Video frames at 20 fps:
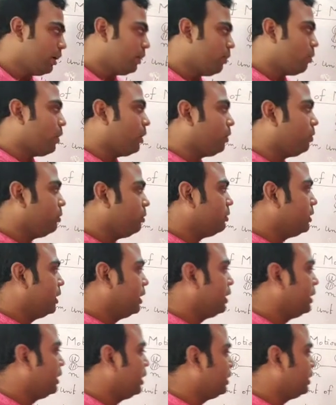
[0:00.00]
Now what will be the
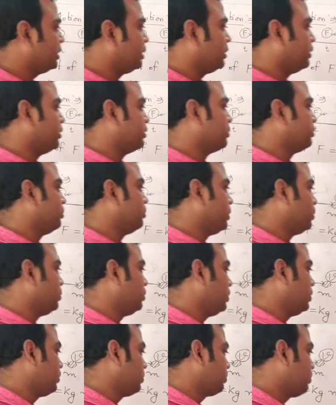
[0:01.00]
relation
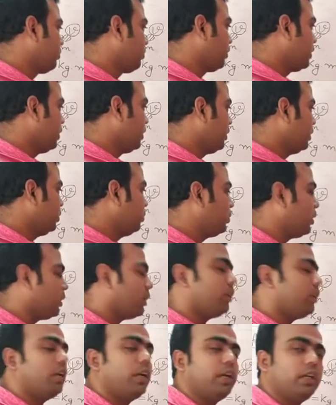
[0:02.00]
between Newton
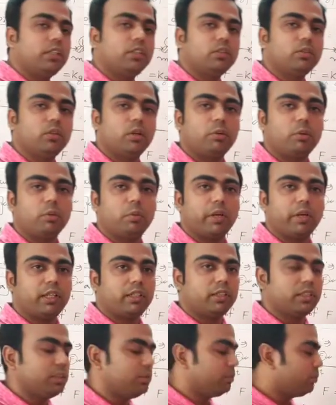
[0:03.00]
and dyne? We have to
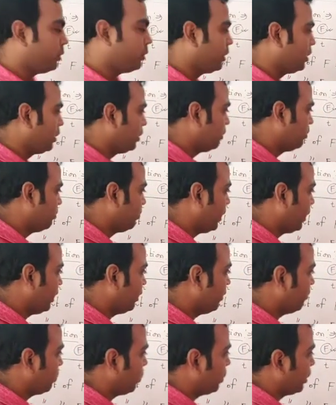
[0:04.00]
find the very
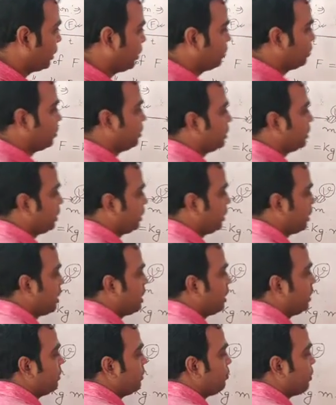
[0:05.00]
important question,
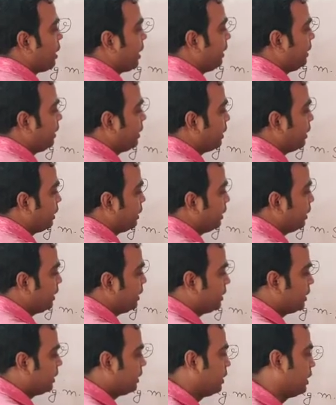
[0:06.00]
to find the
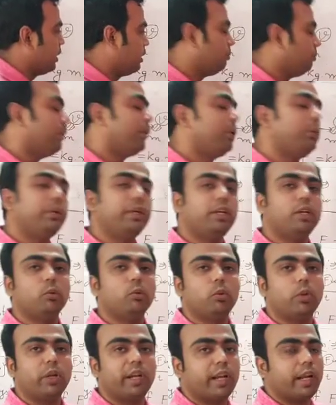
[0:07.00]
relation between
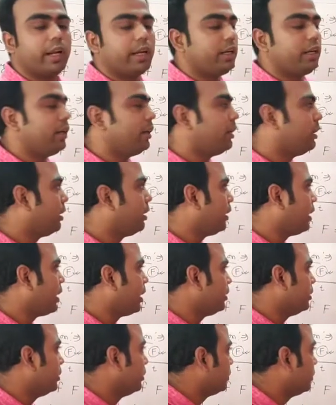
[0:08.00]
Newton and
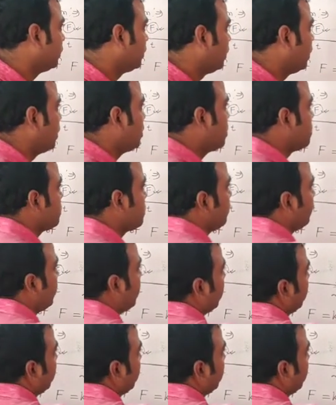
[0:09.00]
dyne. So we